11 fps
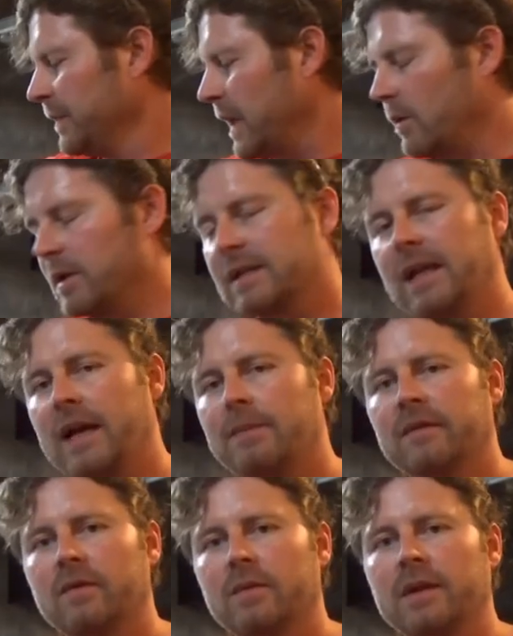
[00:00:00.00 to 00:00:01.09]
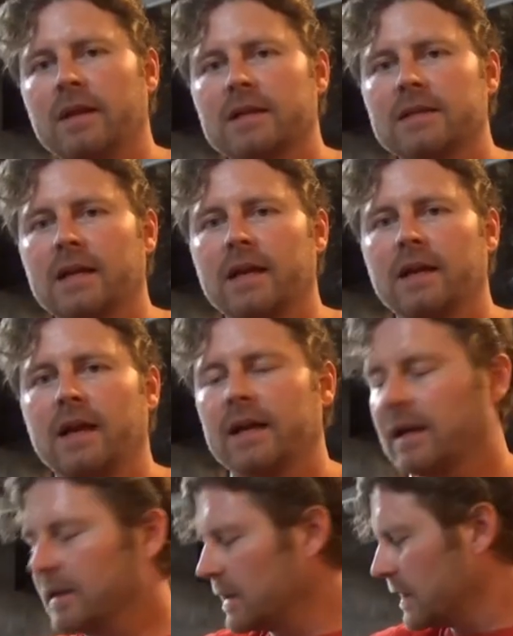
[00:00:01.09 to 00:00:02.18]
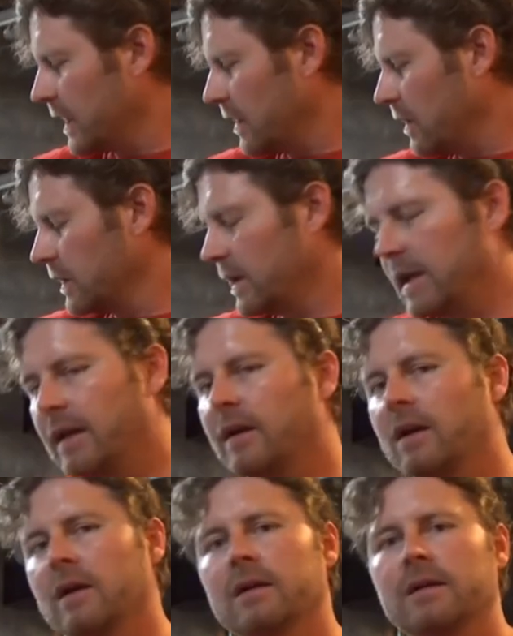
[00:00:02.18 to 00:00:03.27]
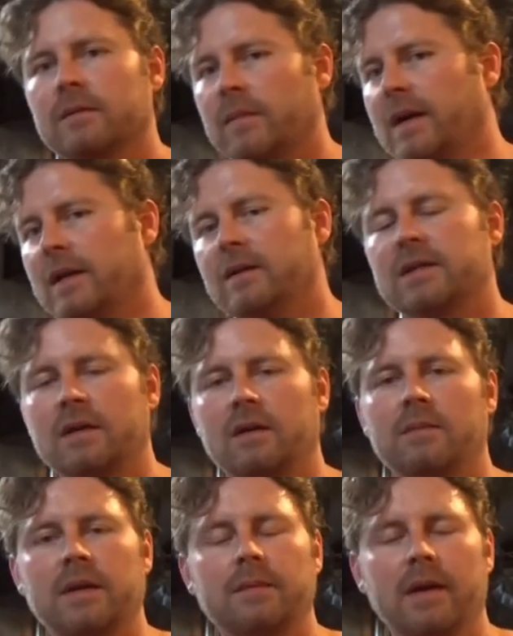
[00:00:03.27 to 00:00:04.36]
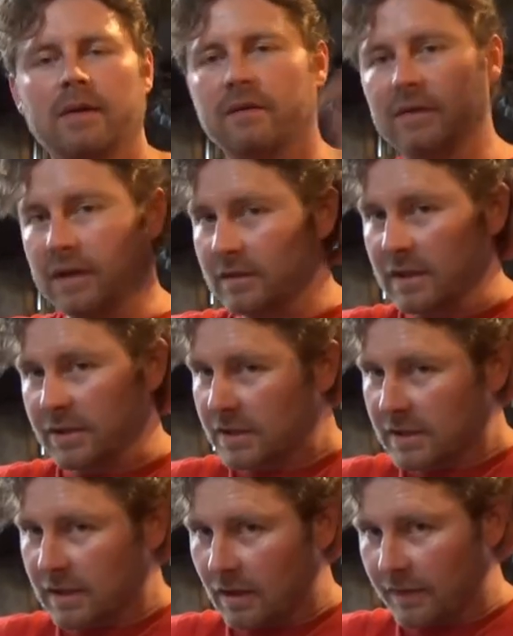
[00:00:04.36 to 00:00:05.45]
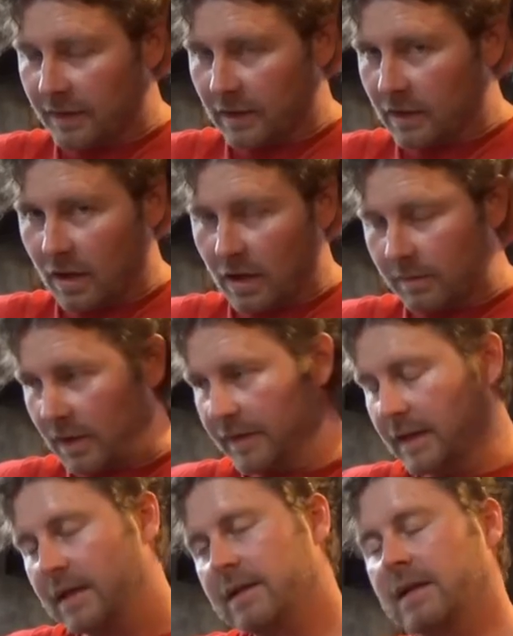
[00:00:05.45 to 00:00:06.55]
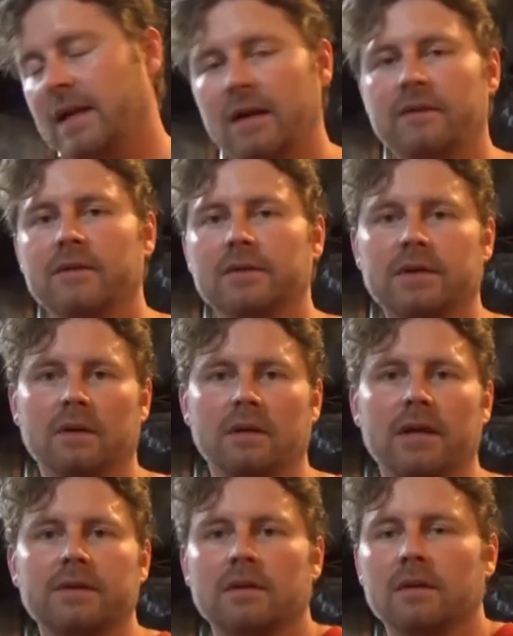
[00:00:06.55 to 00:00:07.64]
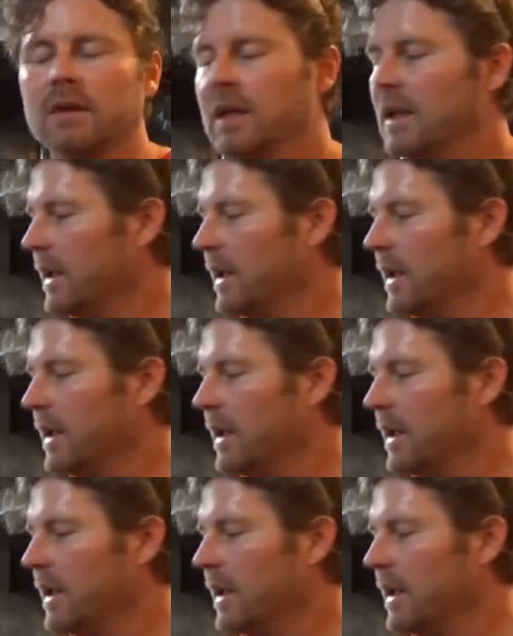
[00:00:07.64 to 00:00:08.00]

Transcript: That wasn't happening for me last night. I got this thing all together. My, you saw me, my other videos I just did on the carb on this and air filter and electrical.